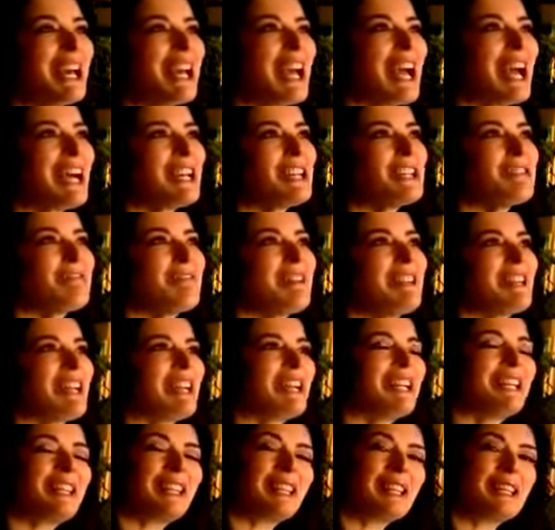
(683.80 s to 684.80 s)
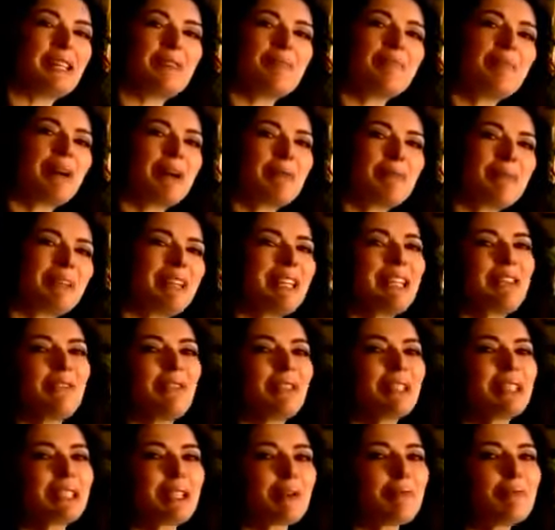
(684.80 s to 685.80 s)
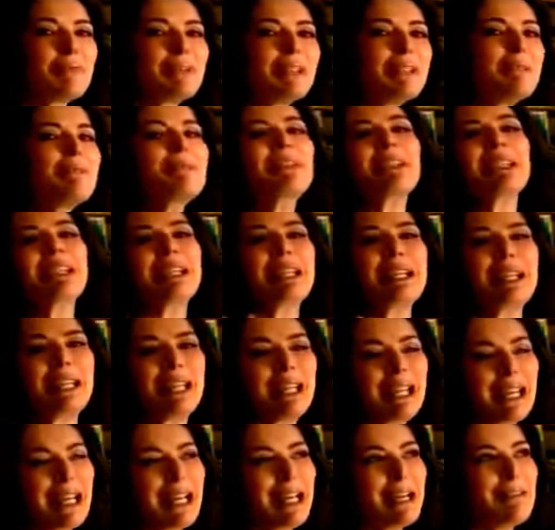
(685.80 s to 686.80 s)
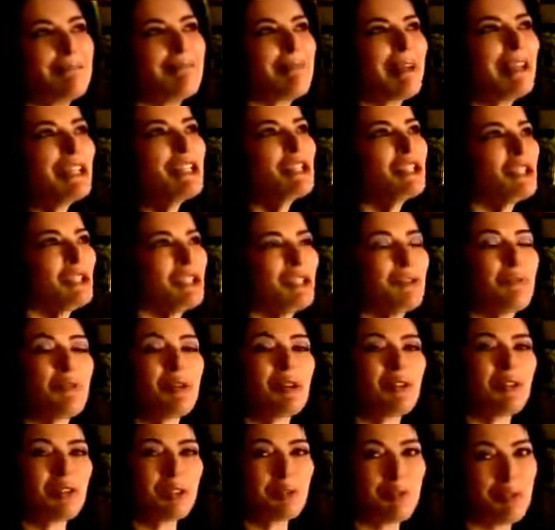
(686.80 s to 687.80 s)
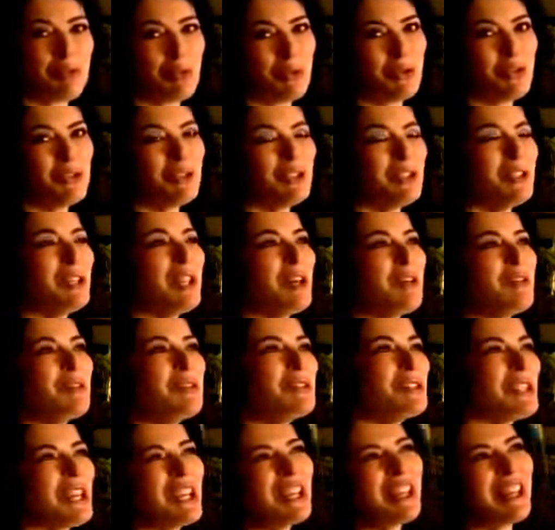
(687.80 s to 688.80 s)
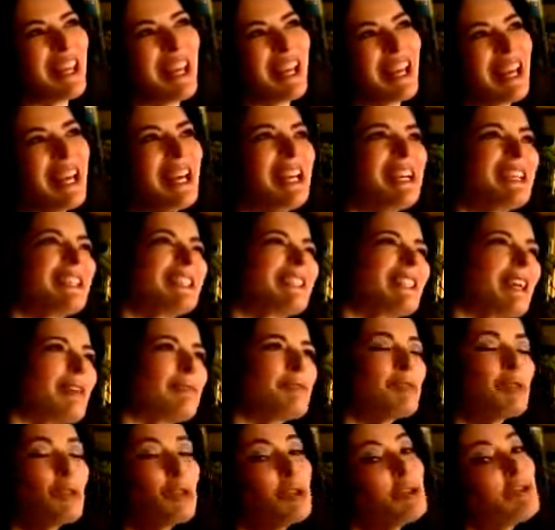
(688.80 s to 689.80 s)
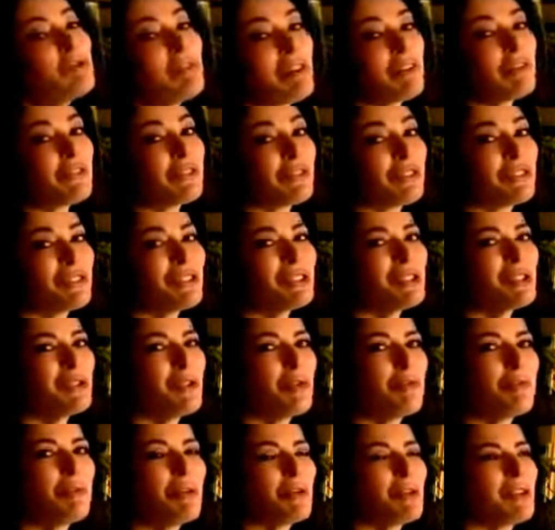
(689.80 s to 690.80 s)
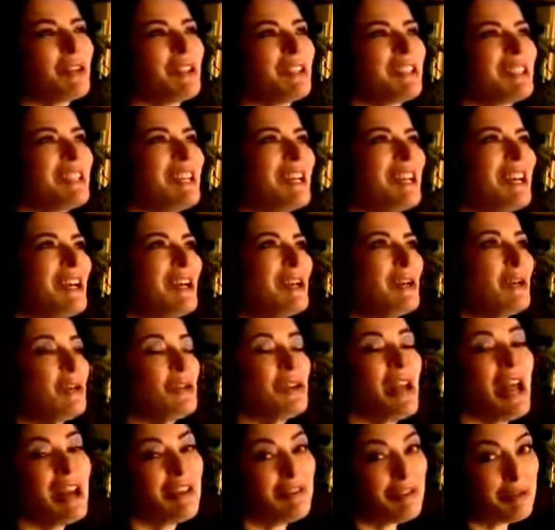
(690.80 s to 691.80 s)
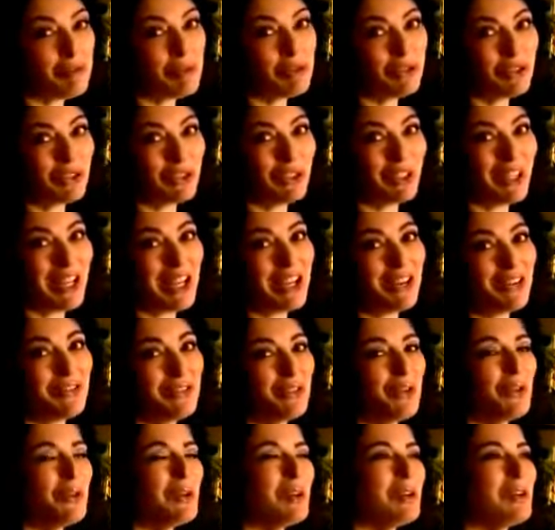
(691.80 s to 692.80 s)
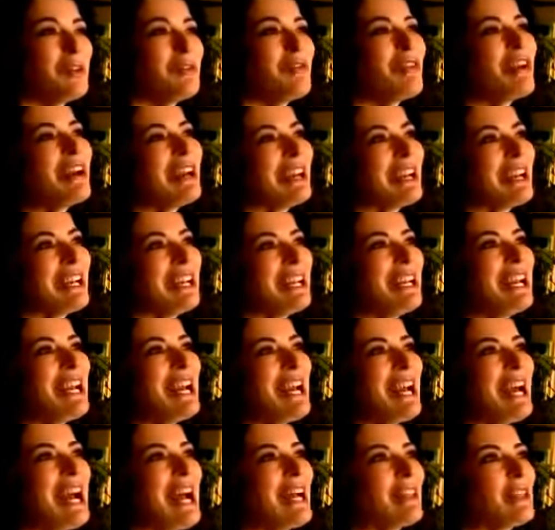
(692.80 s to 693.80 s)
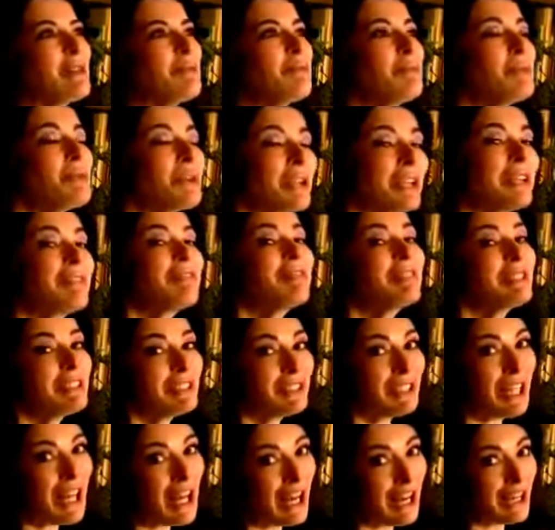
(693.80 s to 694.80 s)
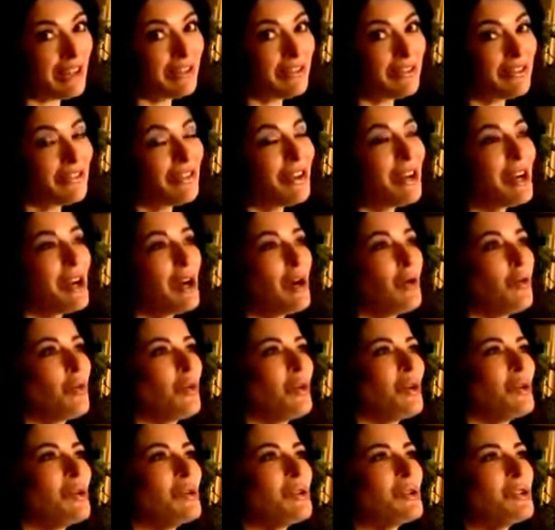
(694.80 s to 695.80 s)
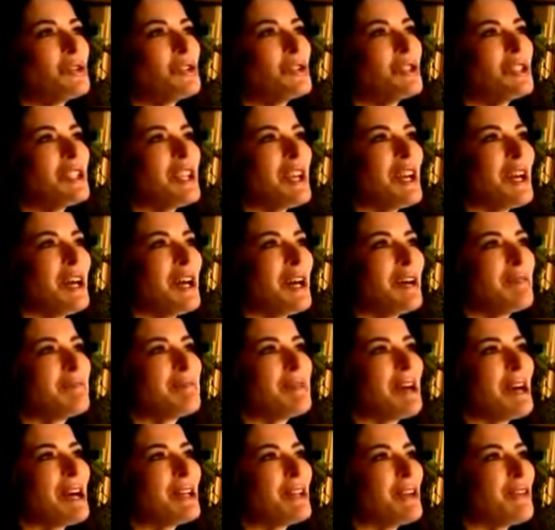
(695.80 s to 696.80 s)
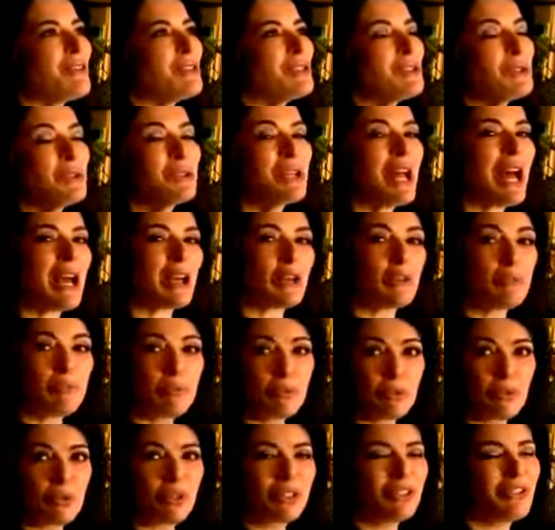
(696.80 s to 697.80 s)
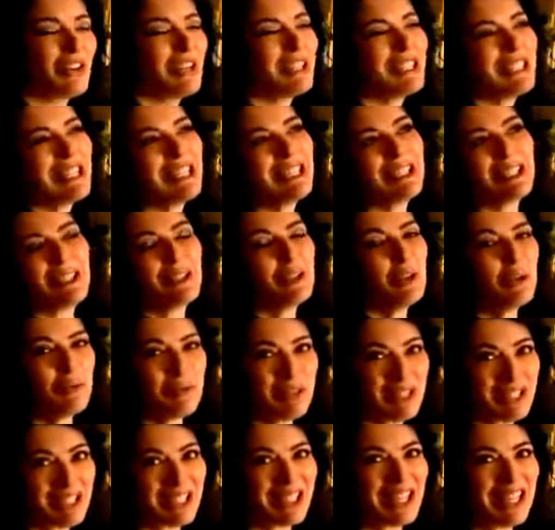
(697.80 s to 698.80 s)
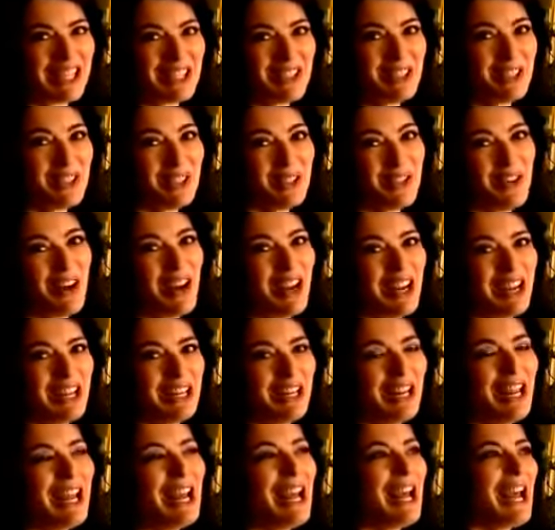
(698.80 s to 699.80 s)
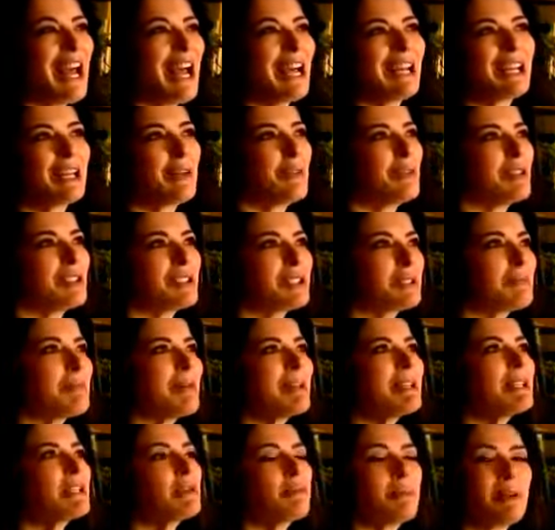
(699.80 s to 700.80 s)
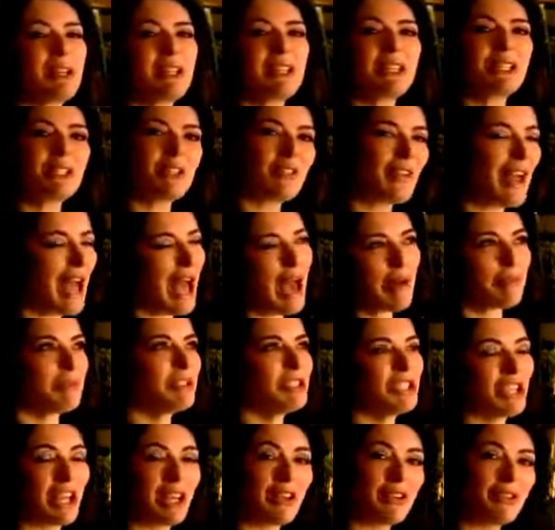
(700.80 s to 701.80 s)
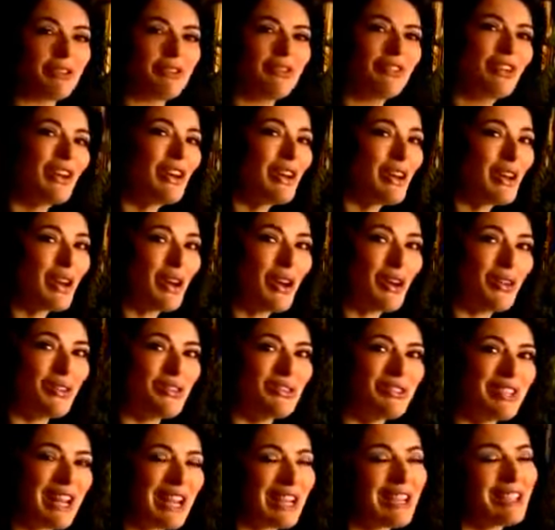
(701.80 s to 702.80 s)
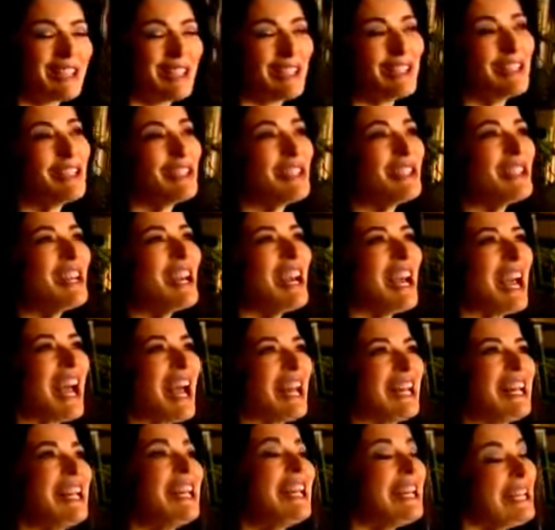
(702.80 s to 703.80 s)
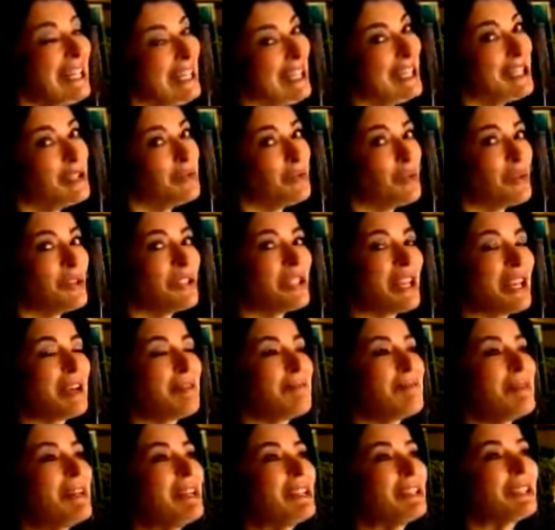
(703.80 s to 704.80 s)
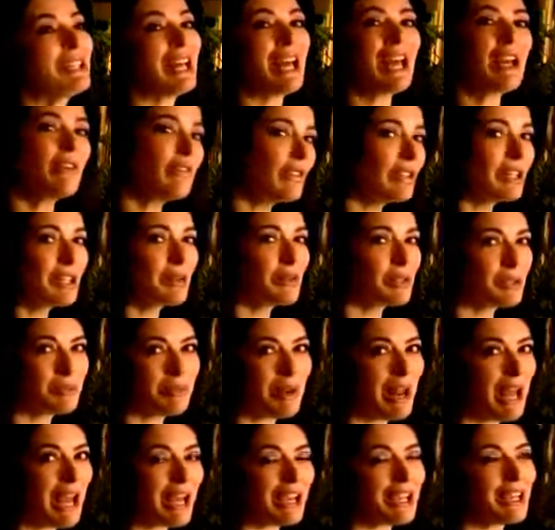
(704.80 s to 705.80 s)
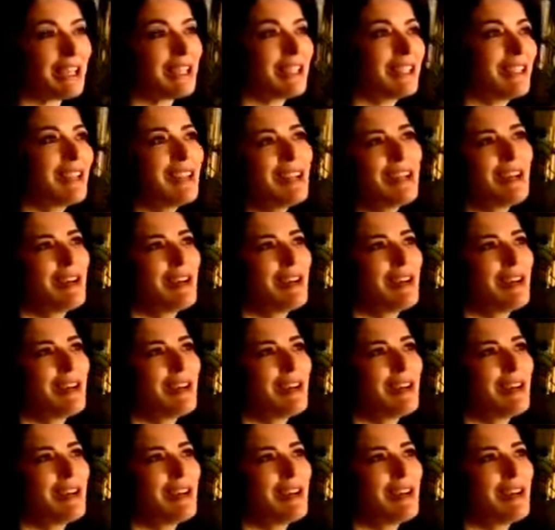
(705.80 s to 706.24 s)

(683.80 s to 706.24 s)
had to read anything that might be even subliminally mentioned in one of his books. And there was, I think, some sort of reference to a book that Lord Henry Wotton gave Dorian Gray. And the book in real life was a novel called À rebours, translated normally as Against the Grain. And it was meant to be the sort of apogee of decadence. And in it was a meal that everything was black, and